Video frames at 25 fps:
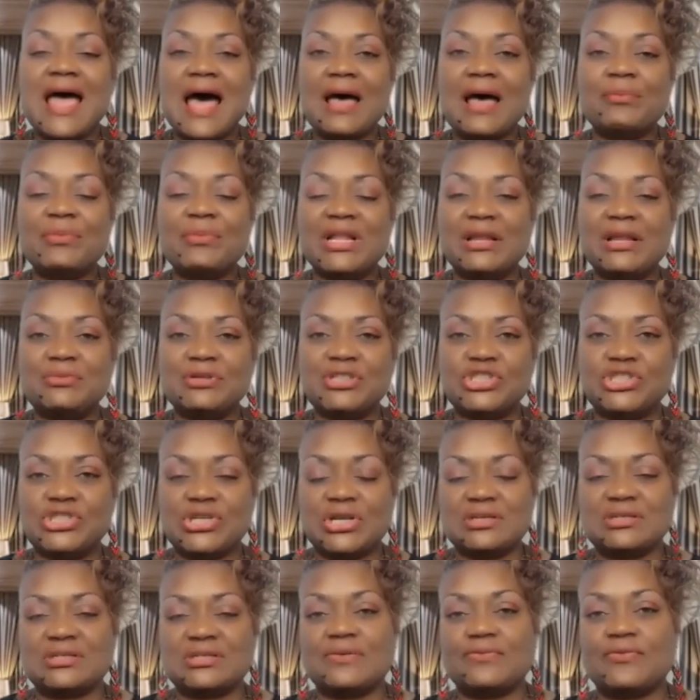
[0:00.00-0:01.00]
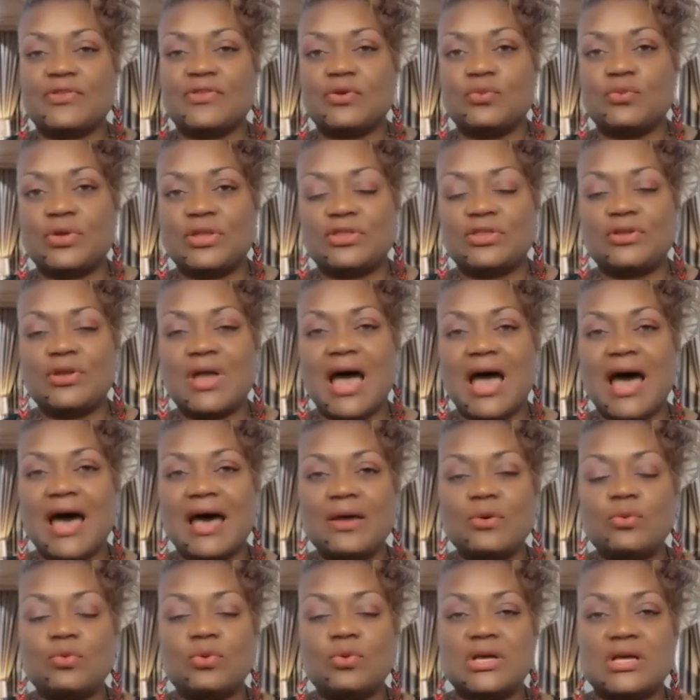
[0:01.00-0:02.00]
Let me share something with you.
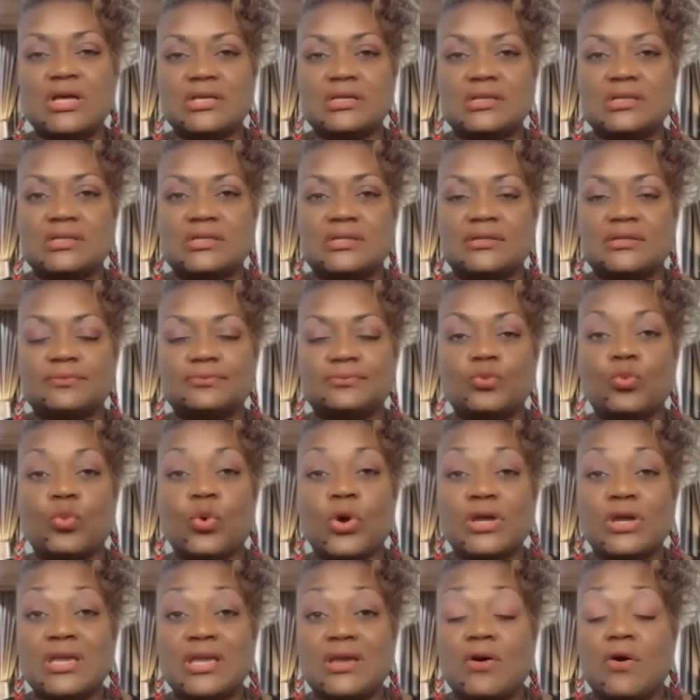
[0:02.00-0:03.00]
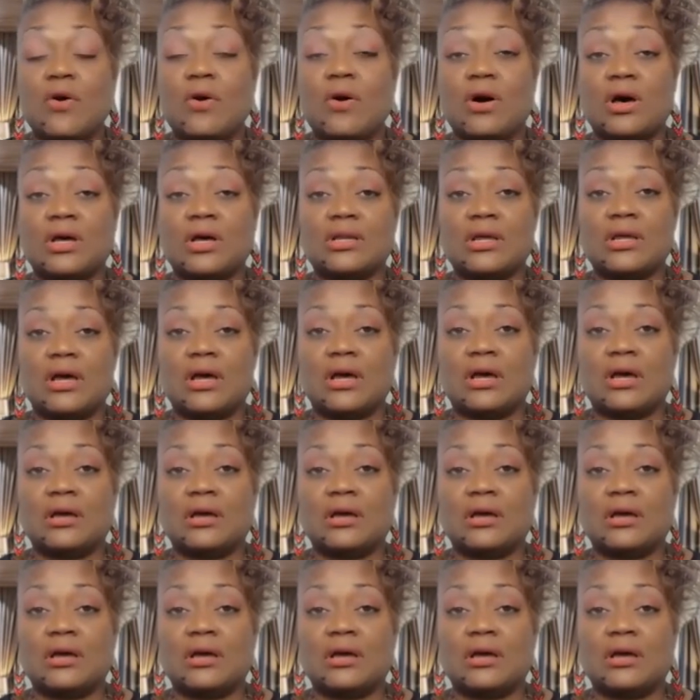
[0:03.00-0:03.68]
I was working on